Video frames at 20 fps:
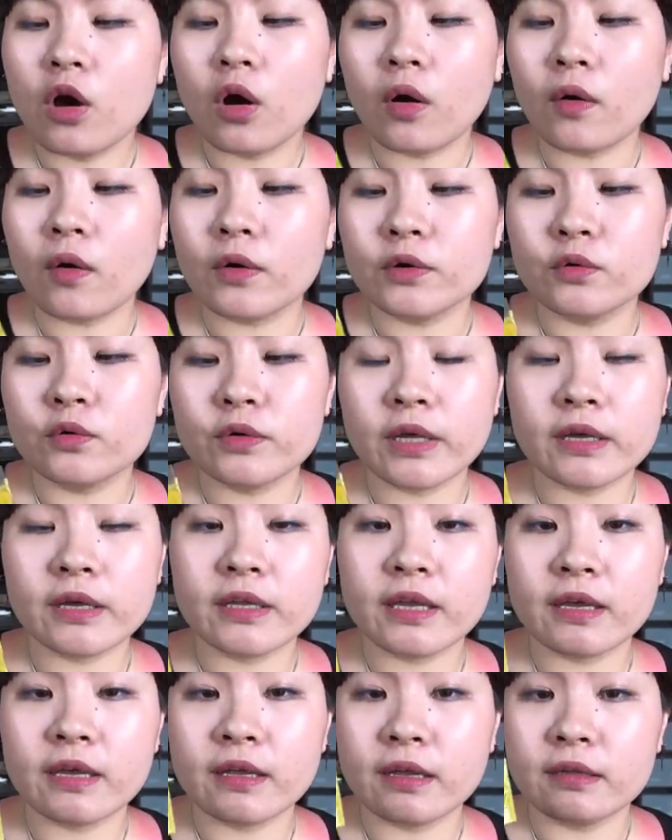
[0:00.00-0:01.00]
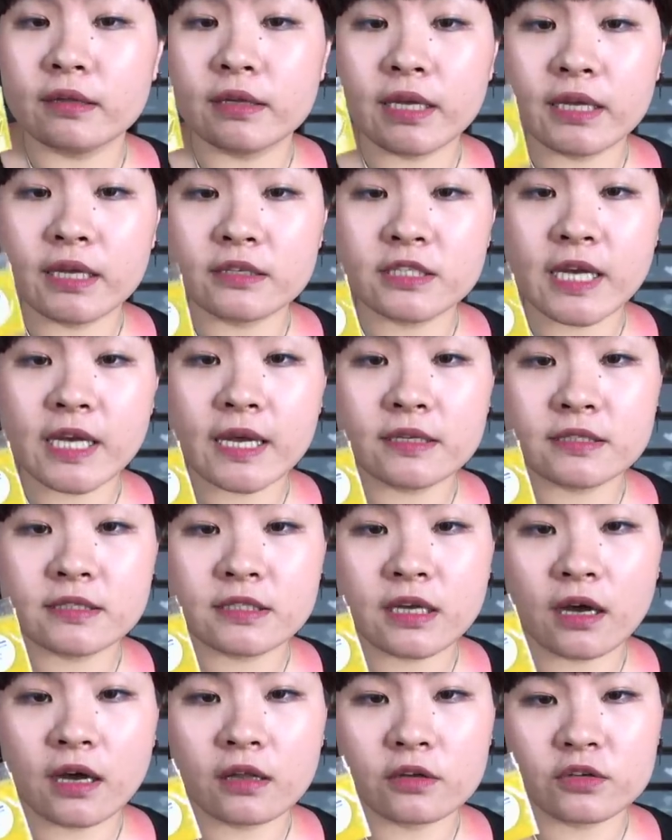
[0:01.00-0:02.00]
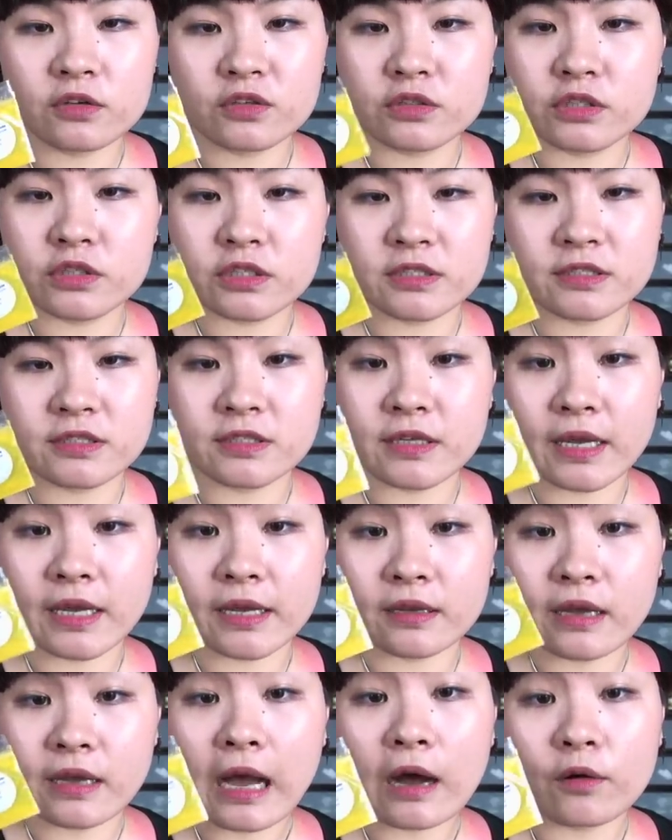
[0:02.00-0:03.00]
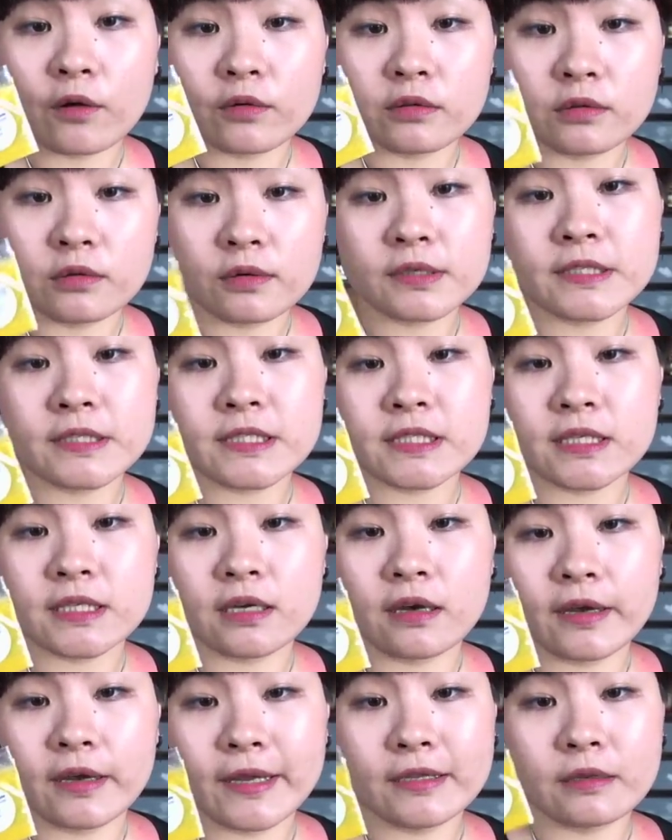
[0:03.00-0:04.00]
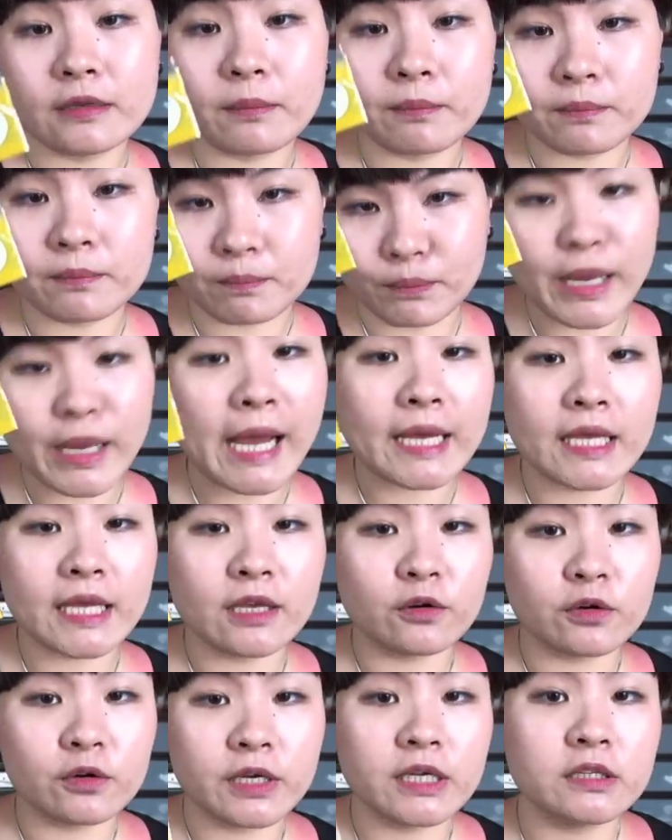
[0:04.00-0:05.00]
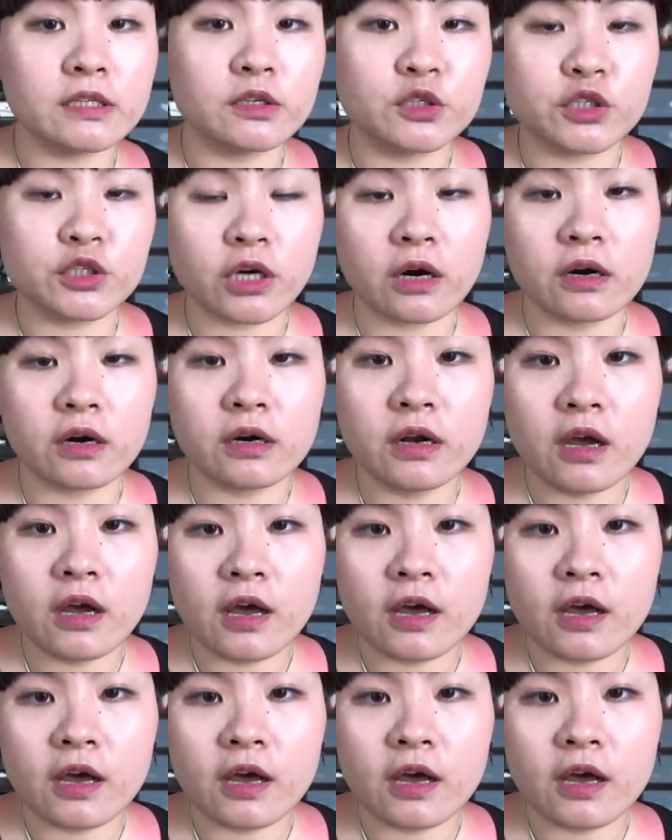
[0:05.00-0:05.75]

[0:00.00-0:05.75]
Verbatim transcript: or you can get an intense color just like how it looks in the baggie or in the jar